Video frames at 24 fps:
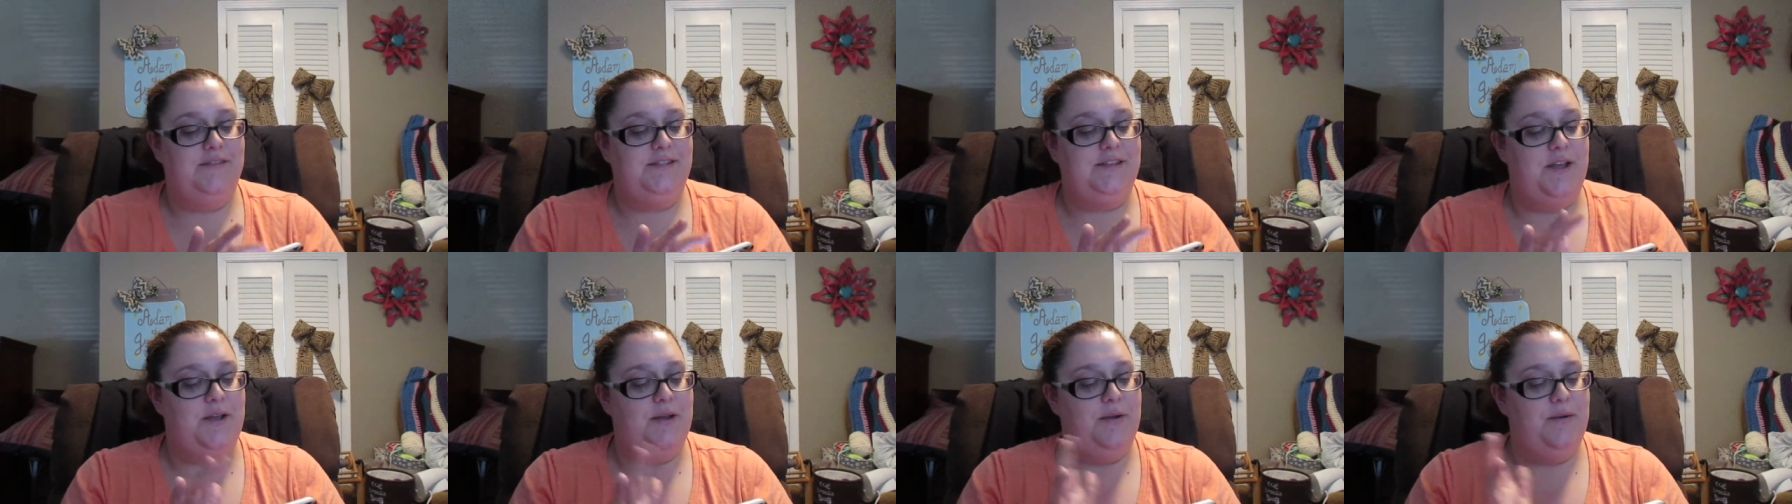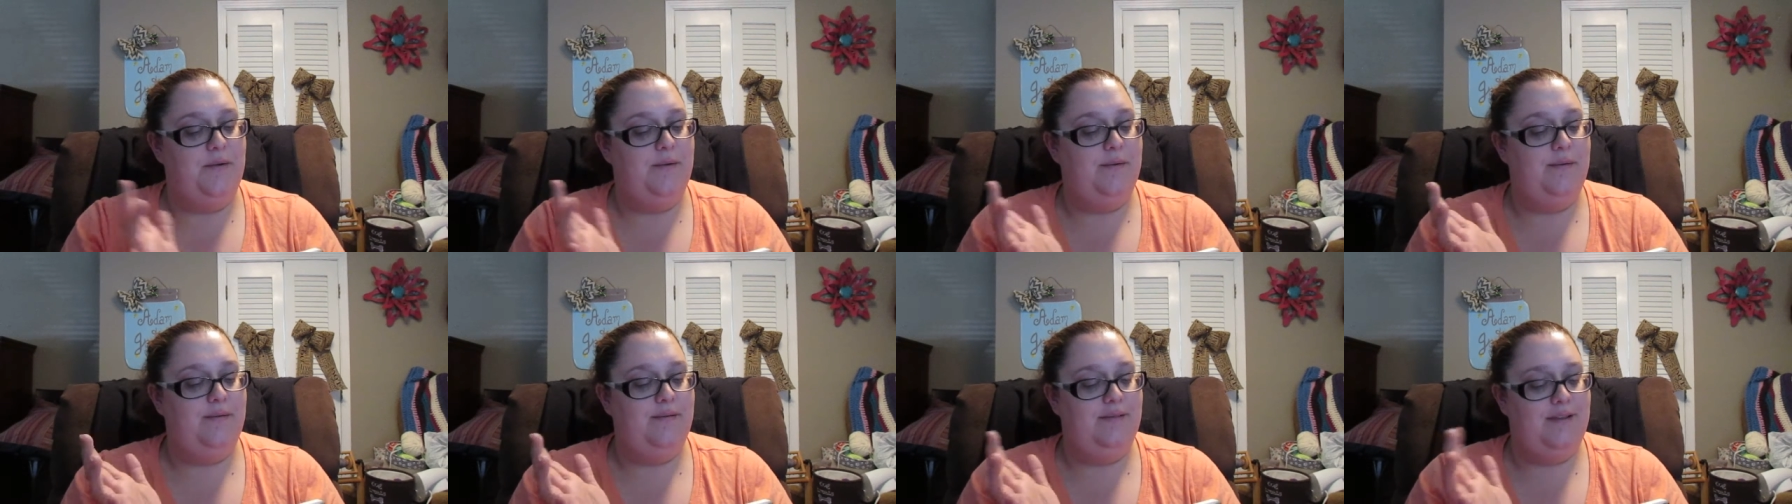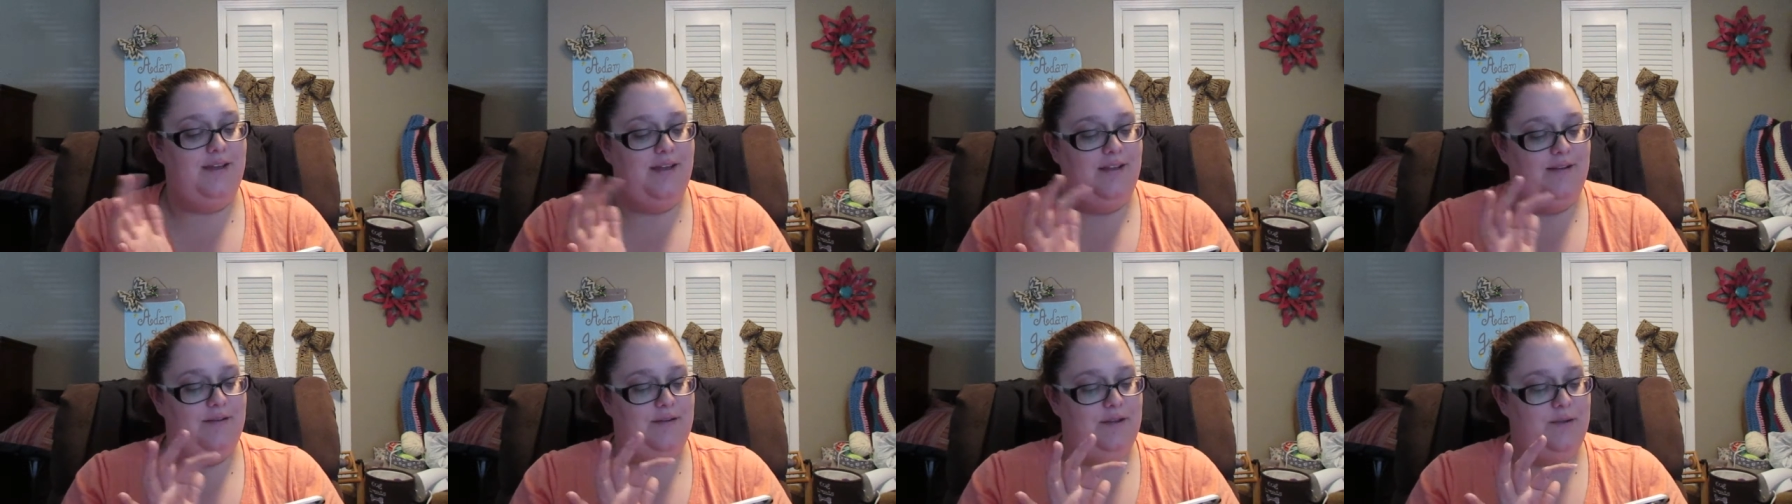so
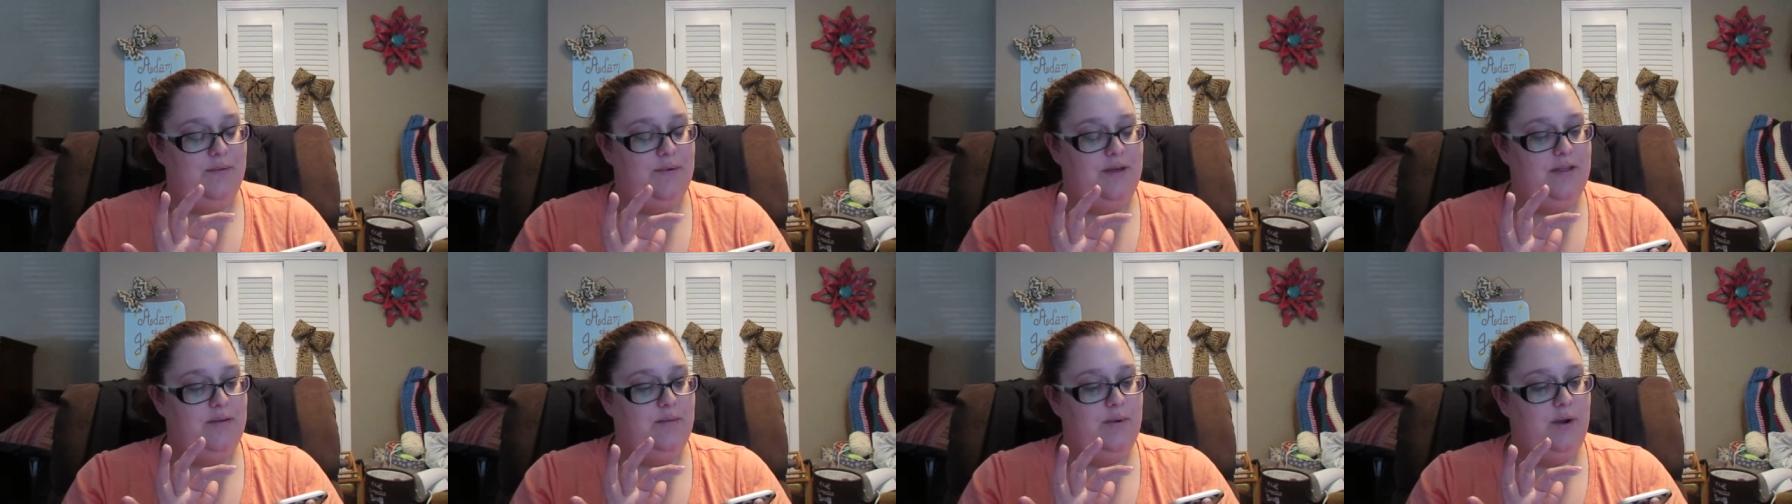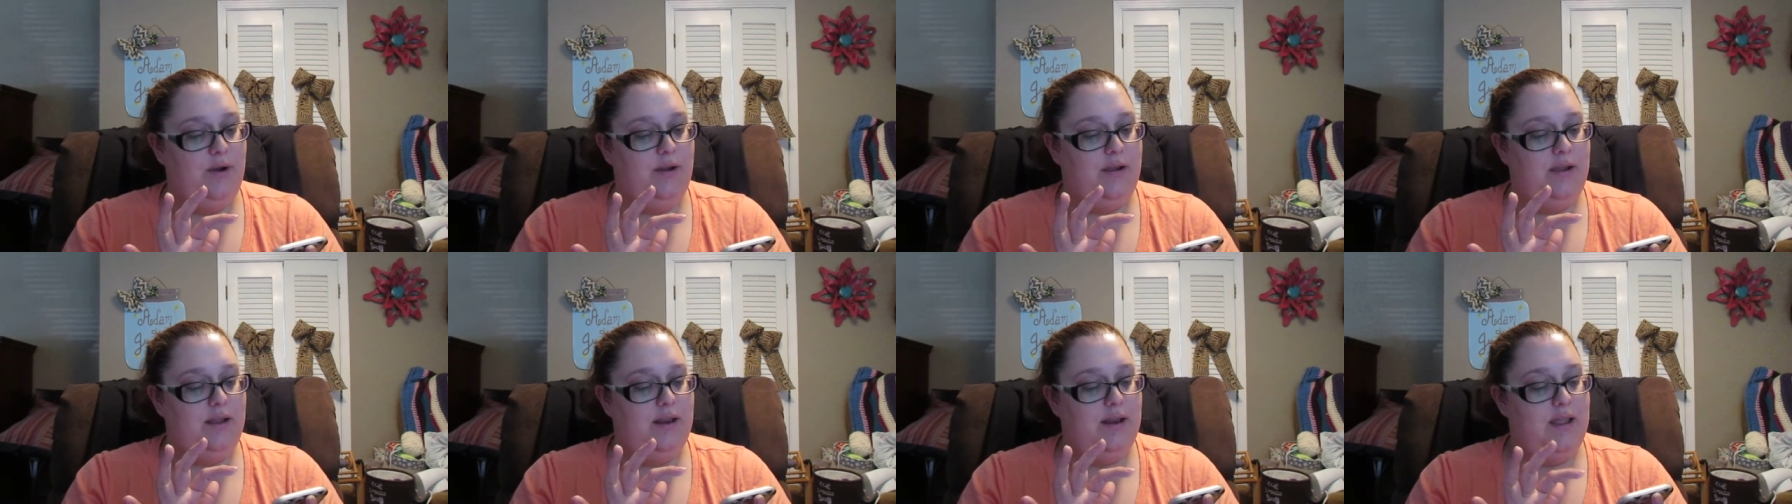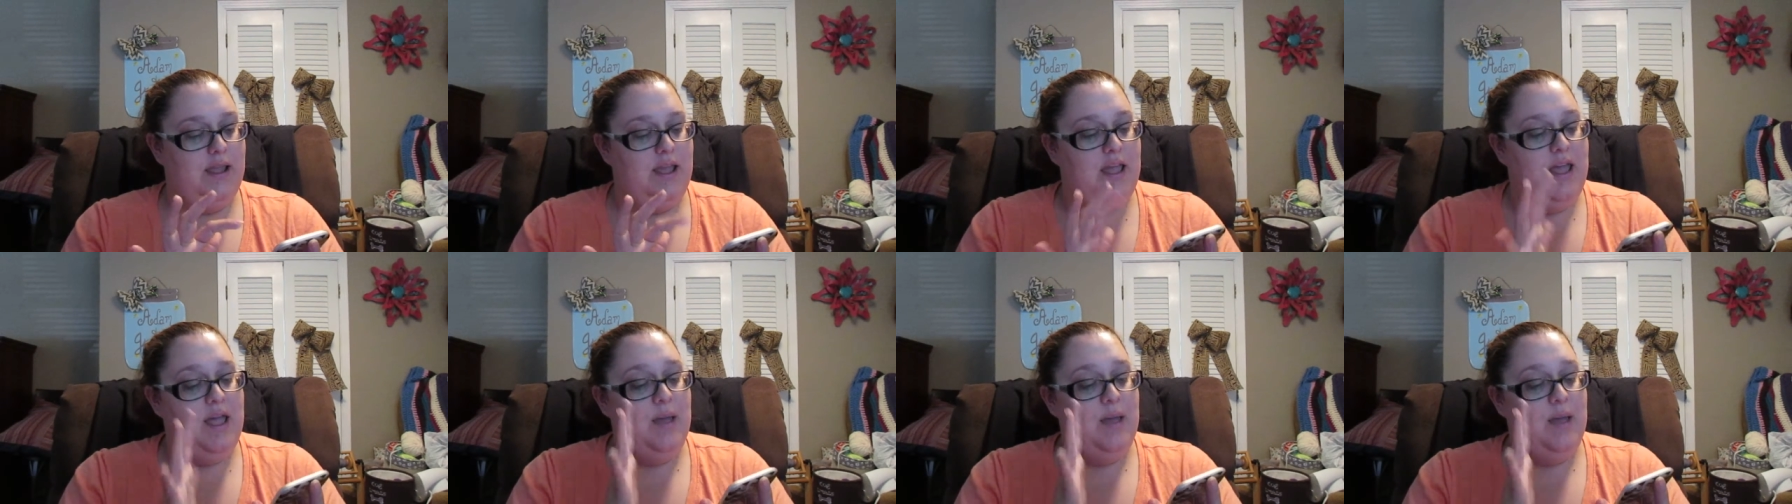I don't know why they're barking.